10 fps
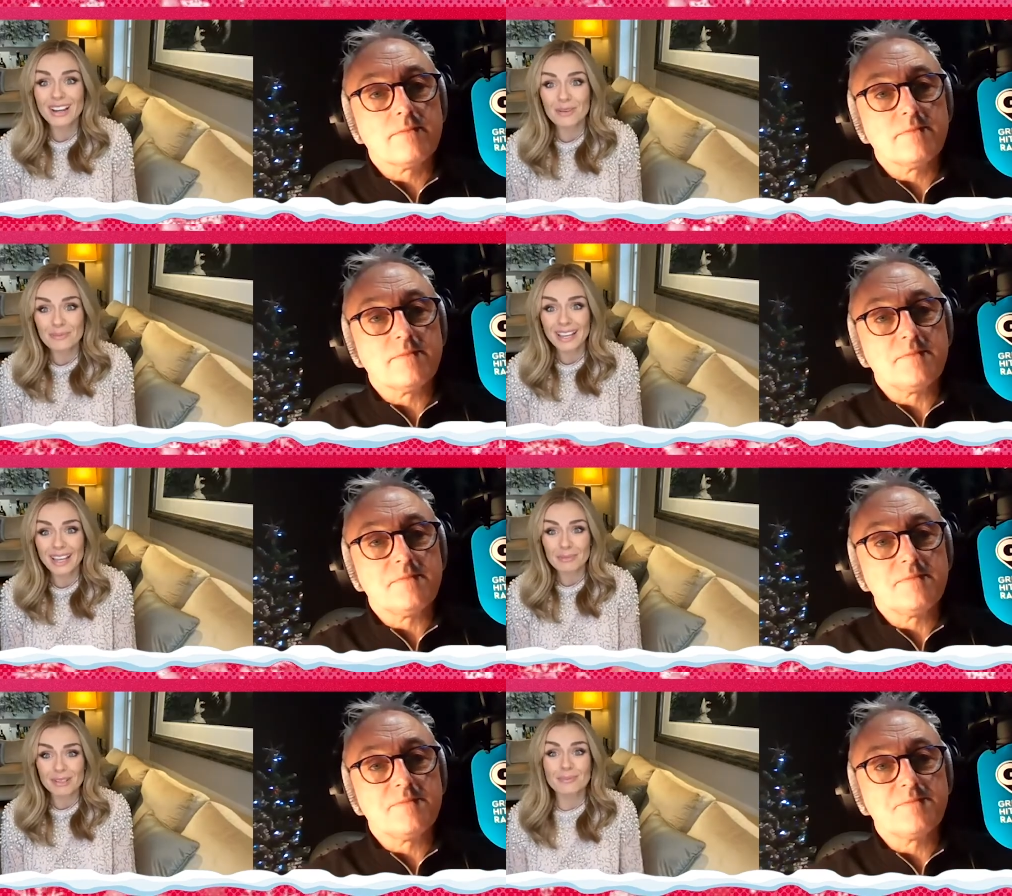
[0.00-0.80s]
Speaker 1: are being
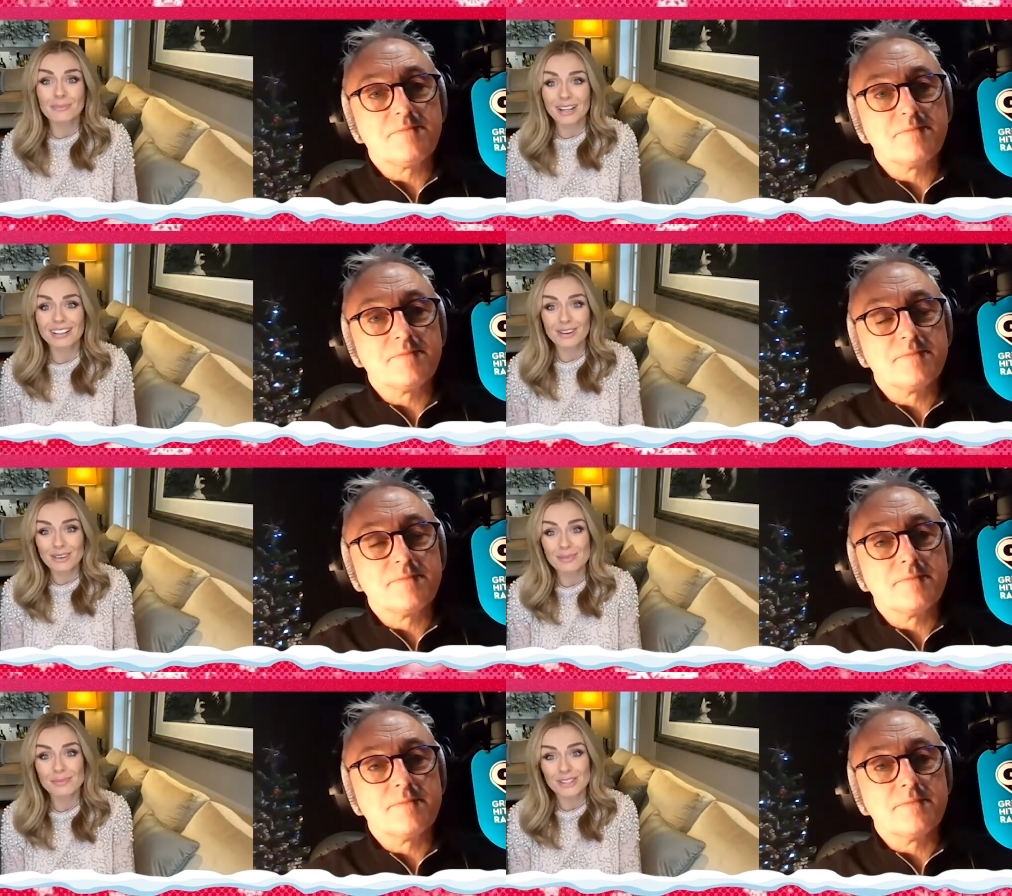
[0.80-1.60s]
able to bring the
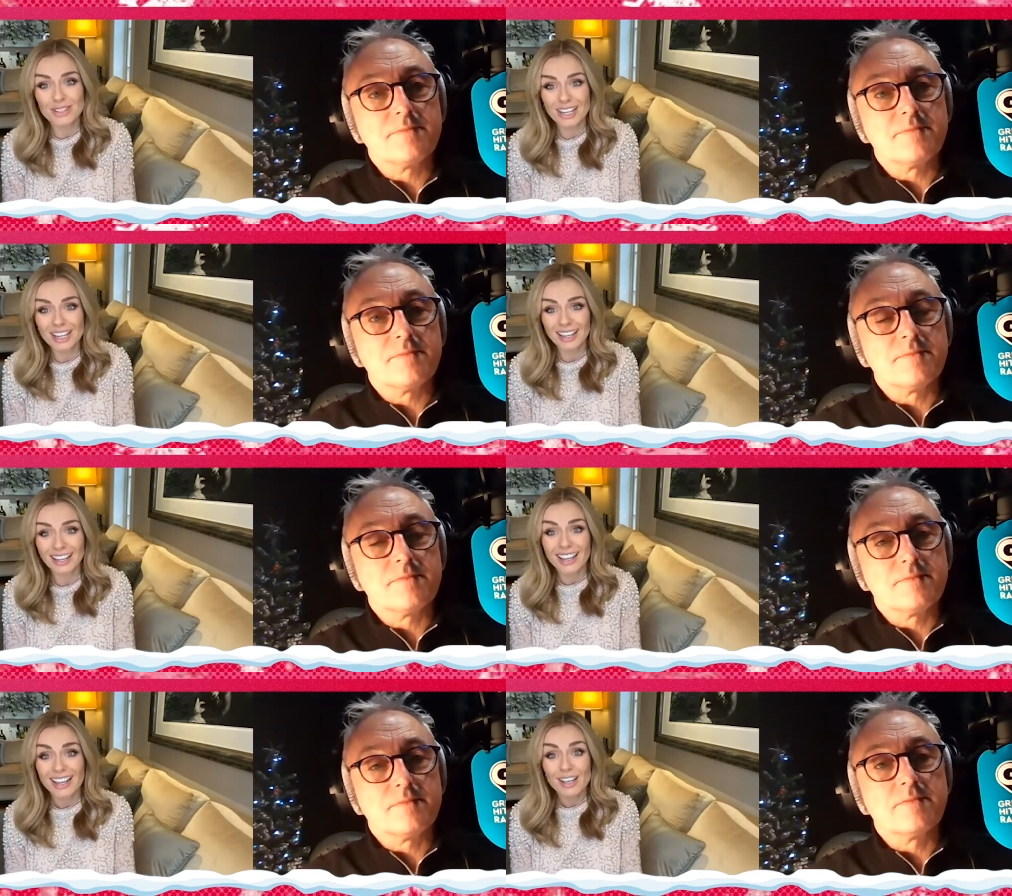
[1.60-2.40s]
christmas cheer
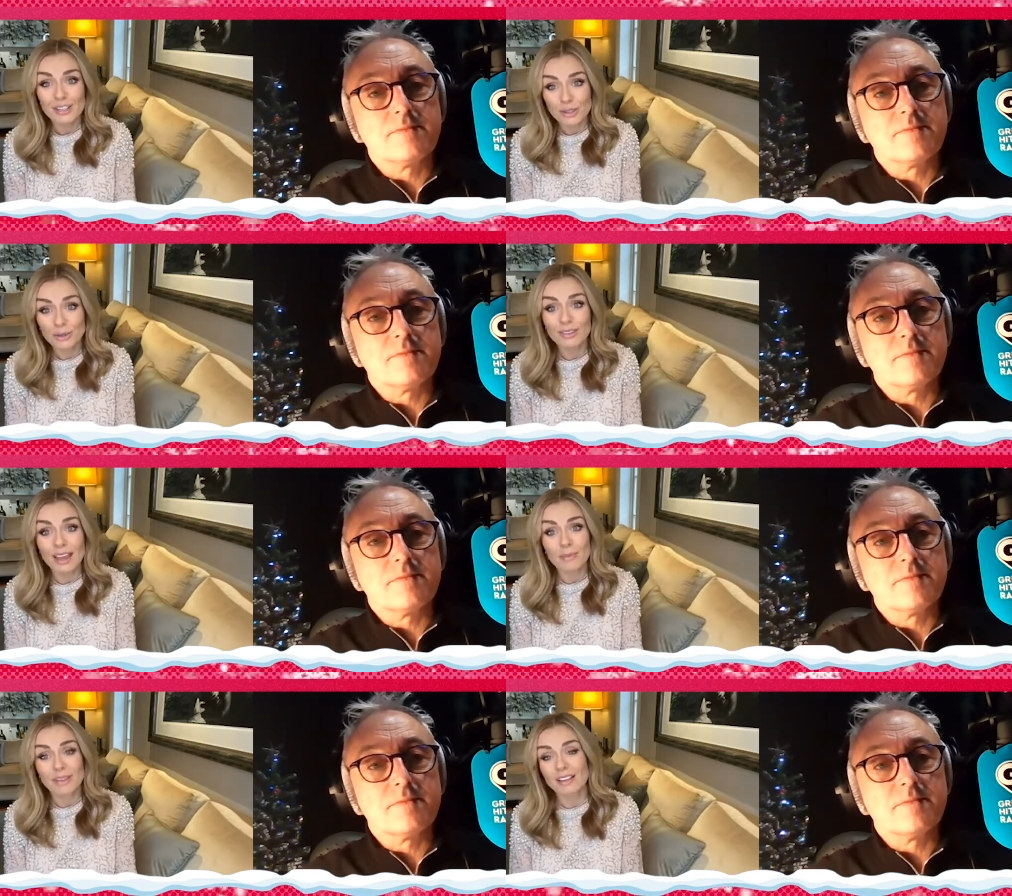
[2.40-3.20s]
to
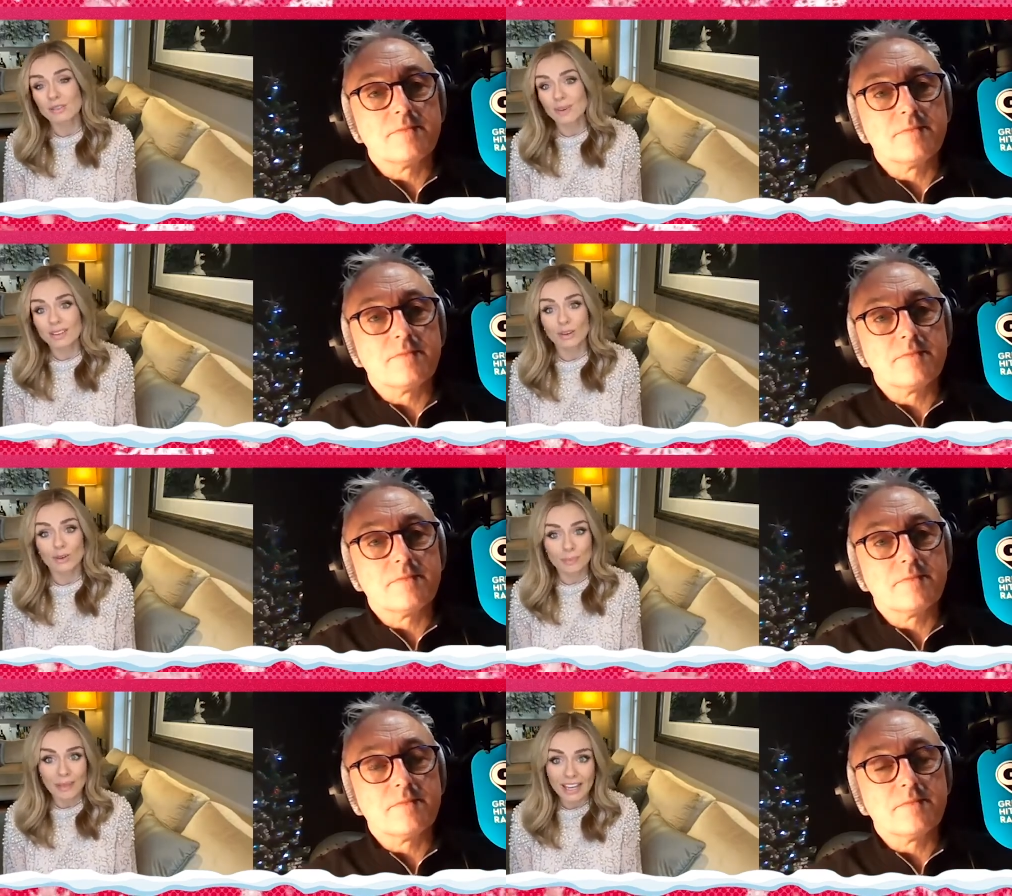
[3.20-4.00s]
them and that's whether
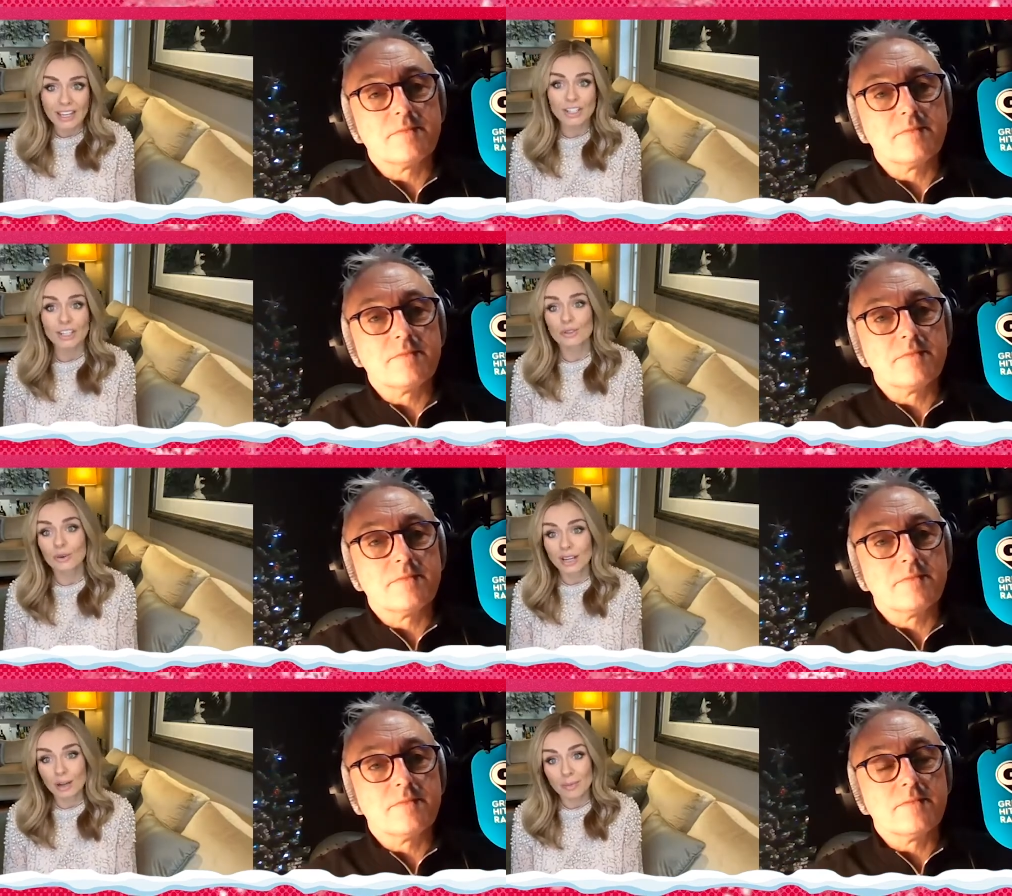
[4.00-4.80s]
you're a patient
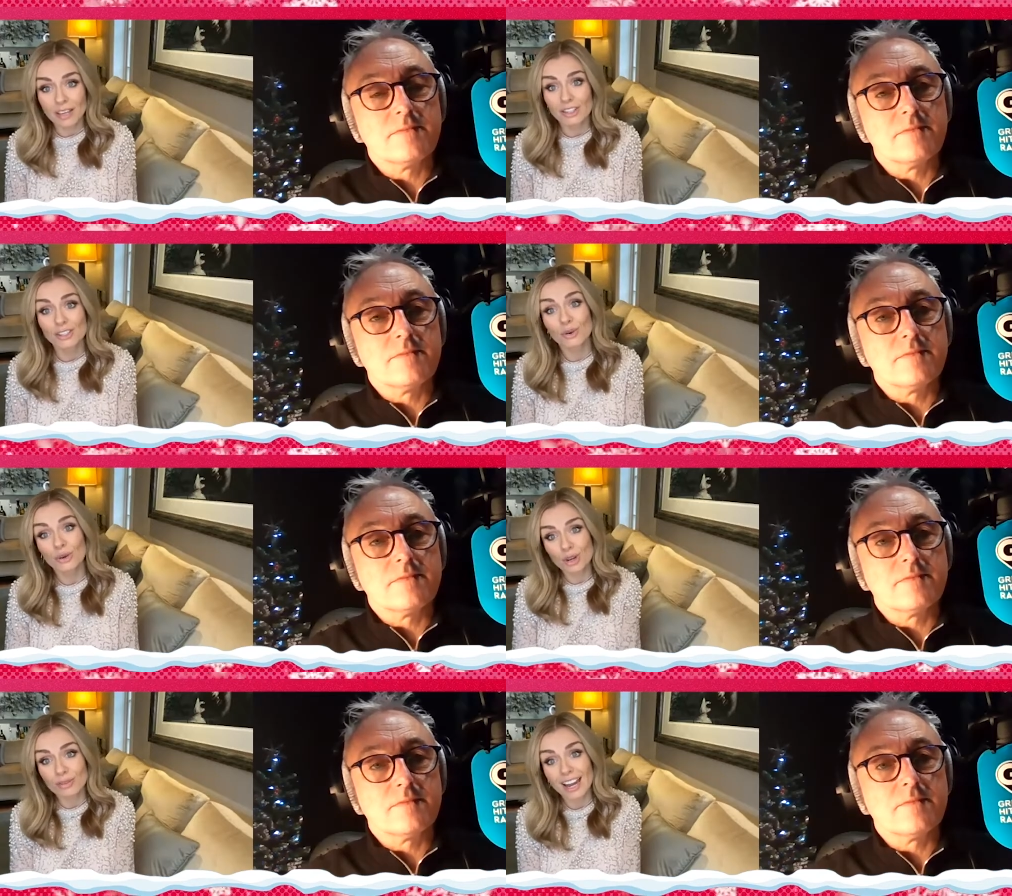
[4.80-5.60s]
or an outpatient
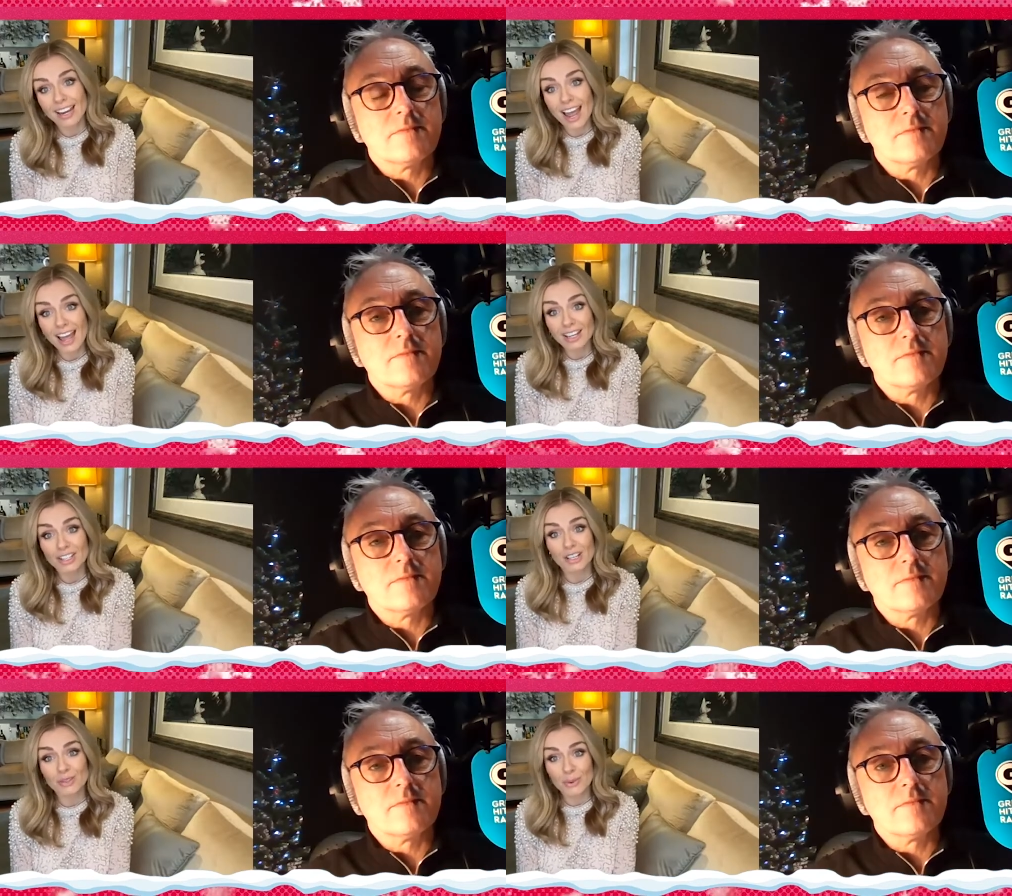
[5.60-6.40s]
or you're an
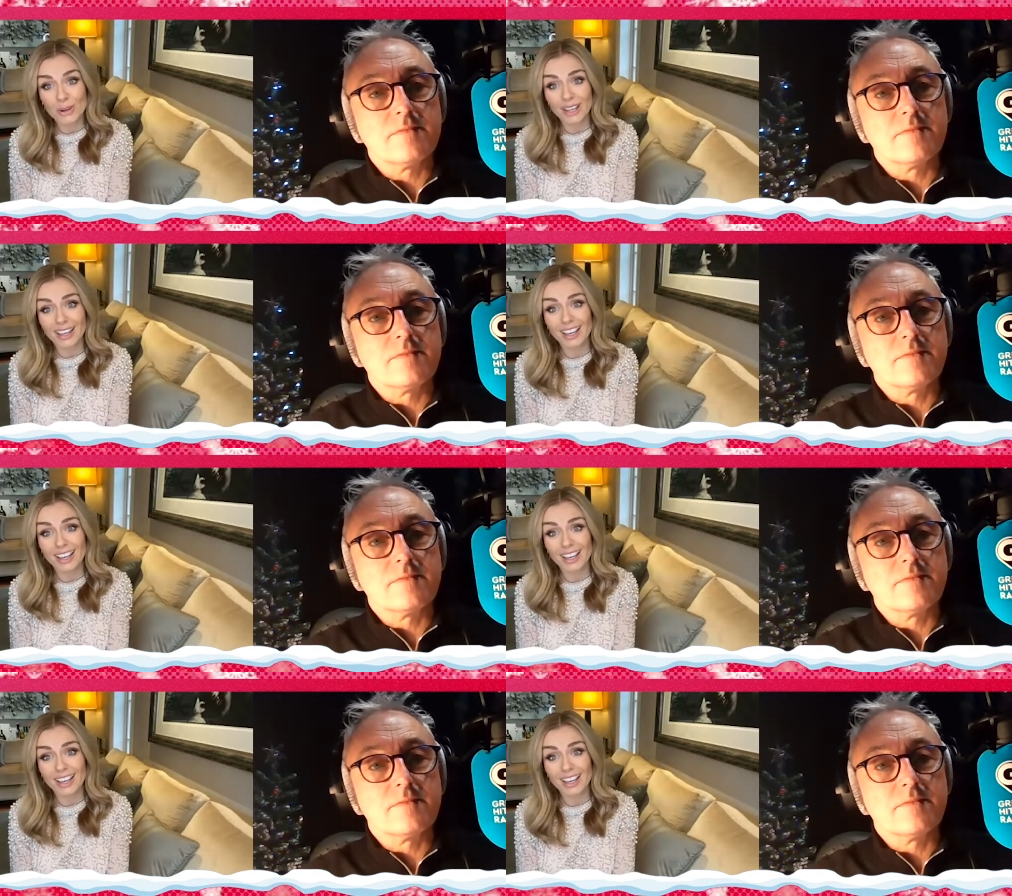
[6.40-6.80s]
nhs worker